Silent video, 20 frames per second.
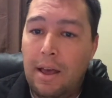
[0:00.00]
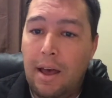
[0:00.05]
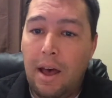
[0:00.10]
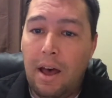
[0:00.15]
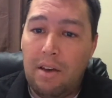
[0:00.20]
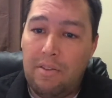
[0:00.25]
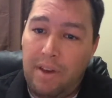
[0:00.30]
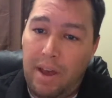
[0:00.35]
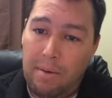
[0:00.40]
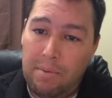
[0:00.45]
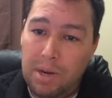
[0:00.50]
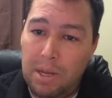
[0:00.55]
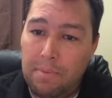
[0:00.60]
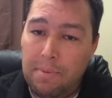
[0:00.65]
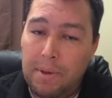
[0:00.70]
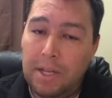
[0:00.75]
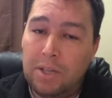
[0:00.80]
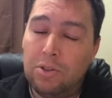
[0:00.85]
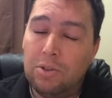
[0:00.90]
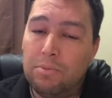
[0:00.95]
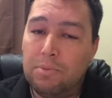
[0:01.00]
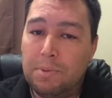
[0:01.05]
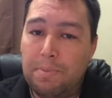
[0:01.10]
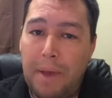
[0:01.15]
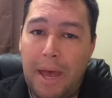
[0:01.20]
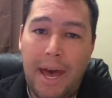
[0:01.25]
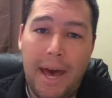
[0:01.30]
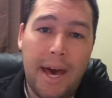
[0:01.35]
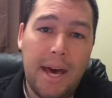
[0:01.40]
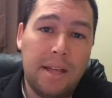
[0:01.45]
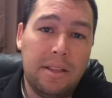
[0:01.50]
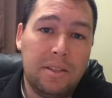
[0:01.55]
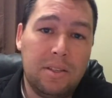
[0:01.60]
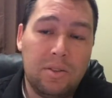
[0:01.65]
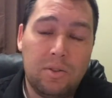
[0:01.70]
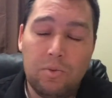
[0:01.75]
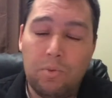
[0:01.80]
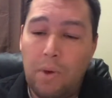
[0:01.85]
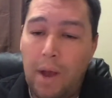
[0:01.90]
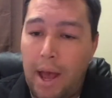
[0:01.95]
of how many bedrooms, baths,